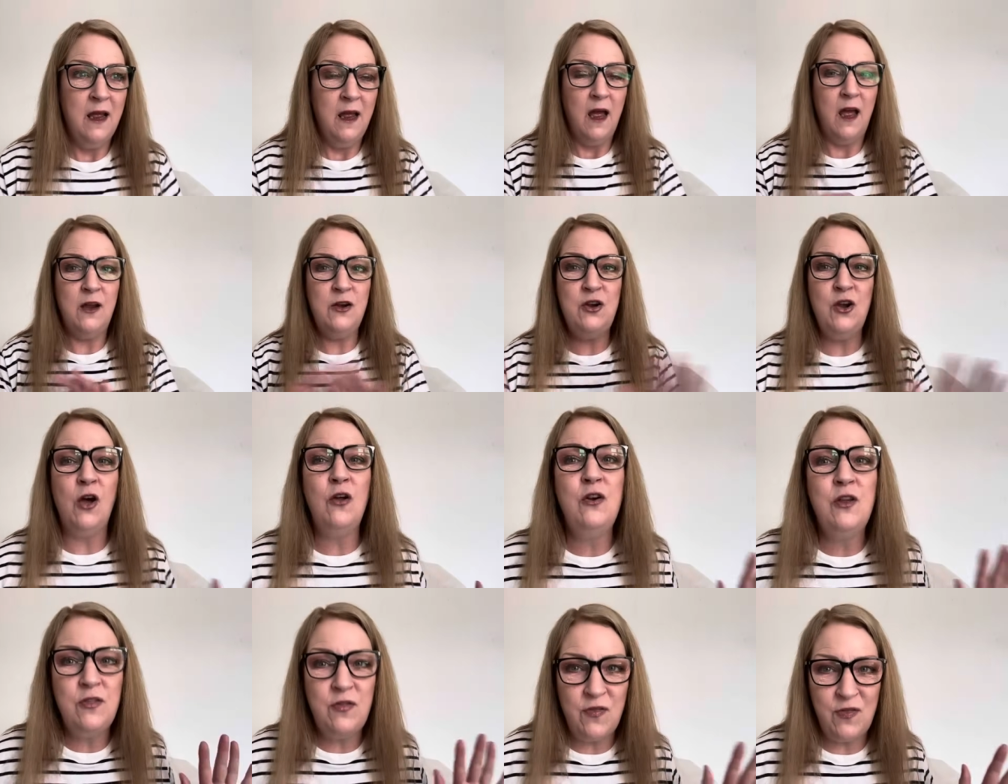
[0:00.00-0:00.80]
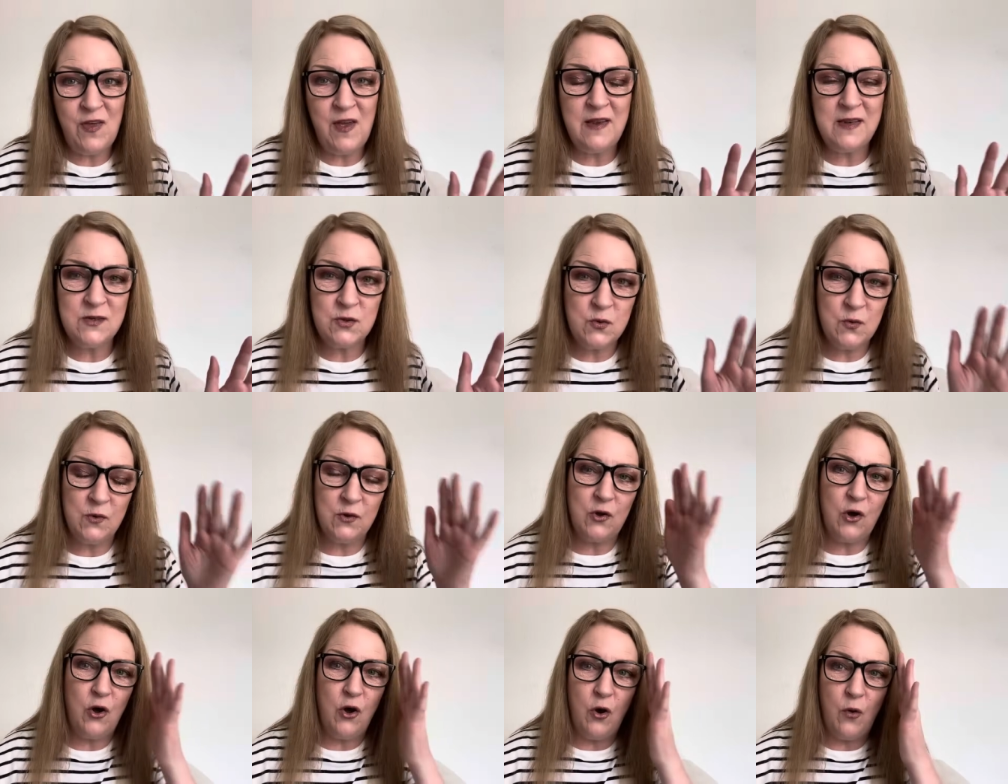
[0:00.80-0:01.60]
And none of the things will
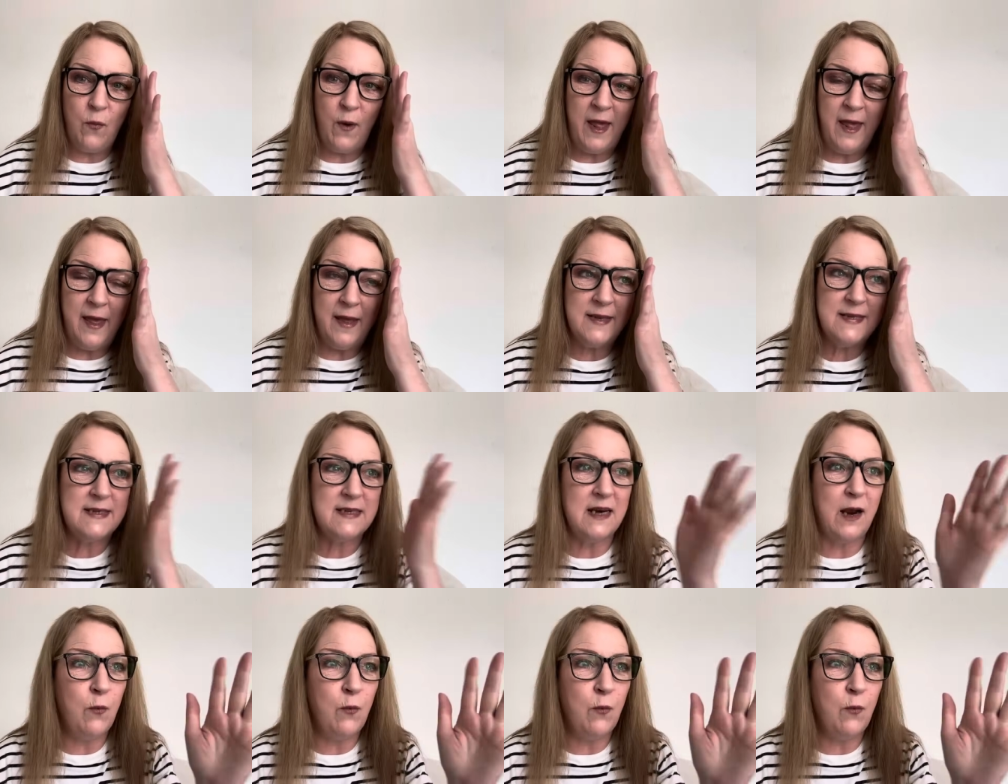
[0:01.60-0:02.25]
go to waste.